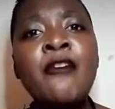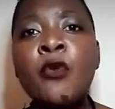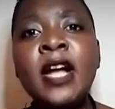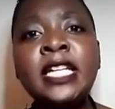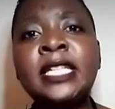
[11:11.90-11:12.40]

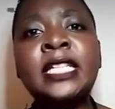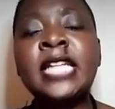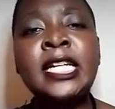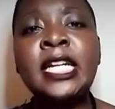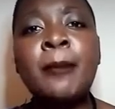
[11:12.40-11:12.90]
everyone is
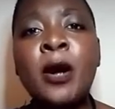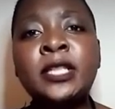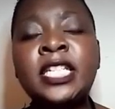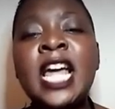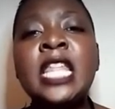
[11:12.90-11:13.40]
excited about
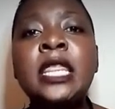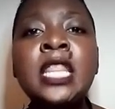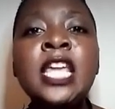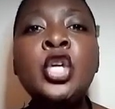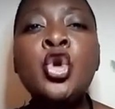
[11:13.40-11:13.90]
it,
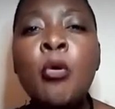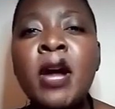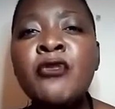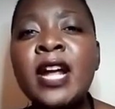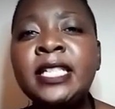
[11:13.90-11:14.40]
then the
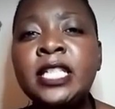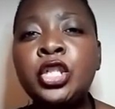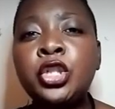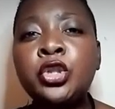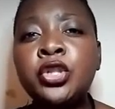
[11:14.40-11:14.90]
human rights
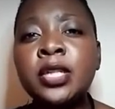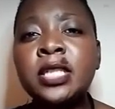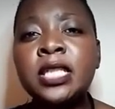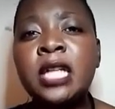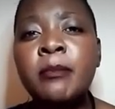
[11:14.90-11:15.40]
institutions
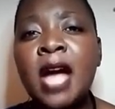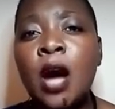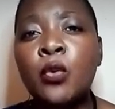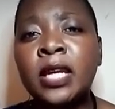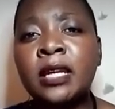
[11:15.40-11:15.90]
in Zambia
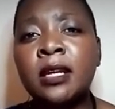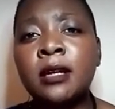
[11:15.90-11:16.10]
are weak.